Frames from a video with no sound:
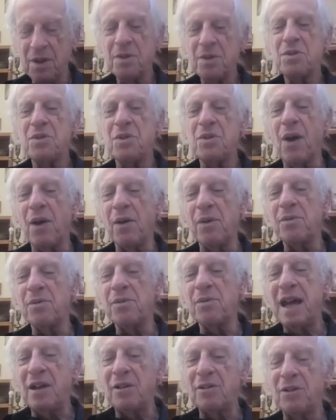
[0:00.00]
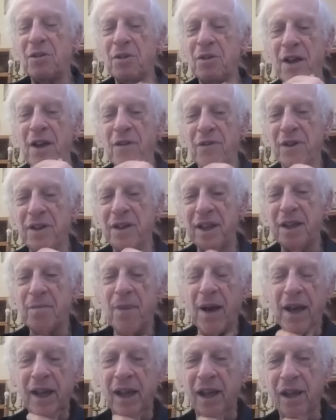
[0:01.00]
So I download everything
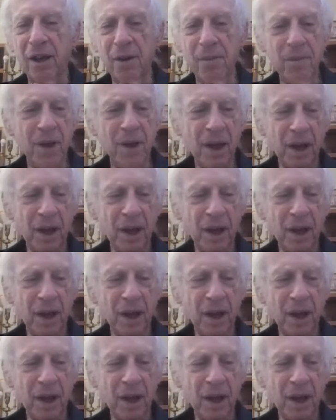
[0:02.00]
by him.